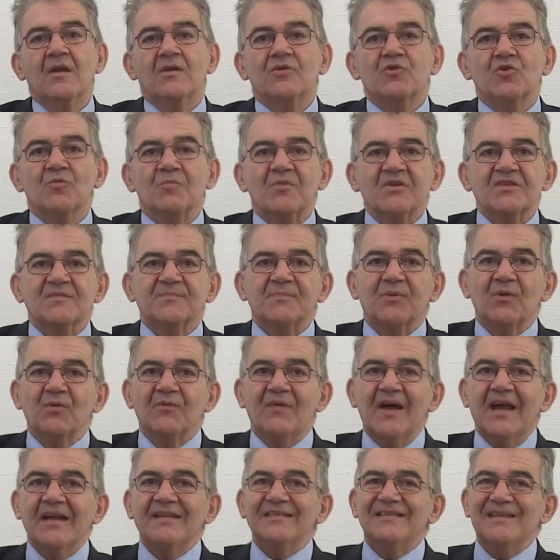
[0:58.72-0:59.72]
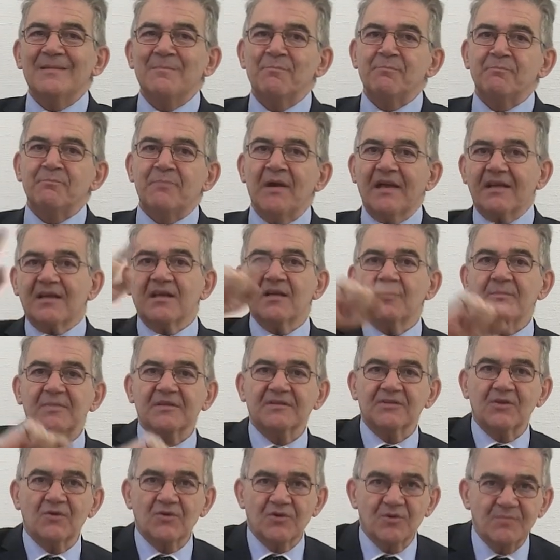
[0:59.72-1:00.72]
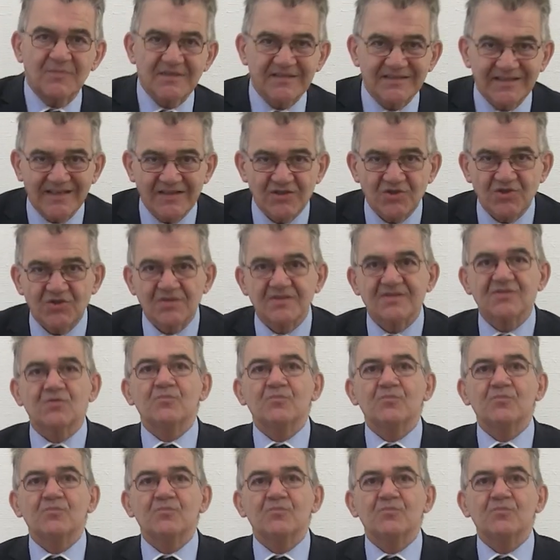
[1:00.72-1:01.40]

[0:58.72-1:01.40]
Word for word: you must provide impeccable documentation